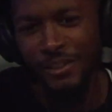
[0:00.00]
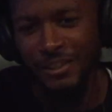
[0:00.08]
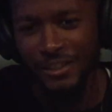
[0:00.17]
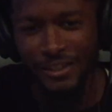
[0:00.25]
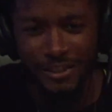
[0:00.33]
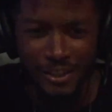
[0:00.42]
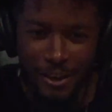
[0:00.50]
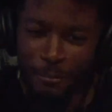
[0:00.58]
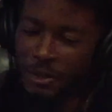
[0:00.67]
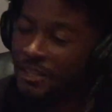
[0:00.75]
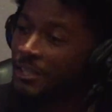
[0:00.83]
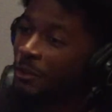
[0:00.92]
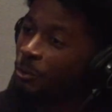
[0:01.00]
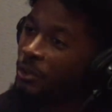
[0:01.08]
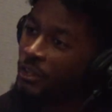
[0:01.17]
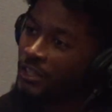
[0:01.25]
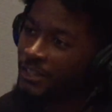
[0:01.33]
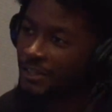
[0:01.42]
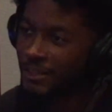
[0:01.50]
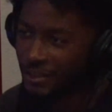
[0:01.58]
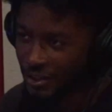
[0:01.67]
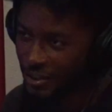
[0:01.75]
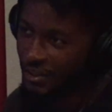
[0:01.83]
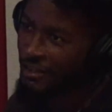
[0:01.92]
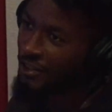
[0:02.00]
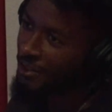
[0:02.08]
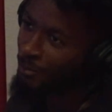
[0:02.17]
I mean, it's unrealistic to just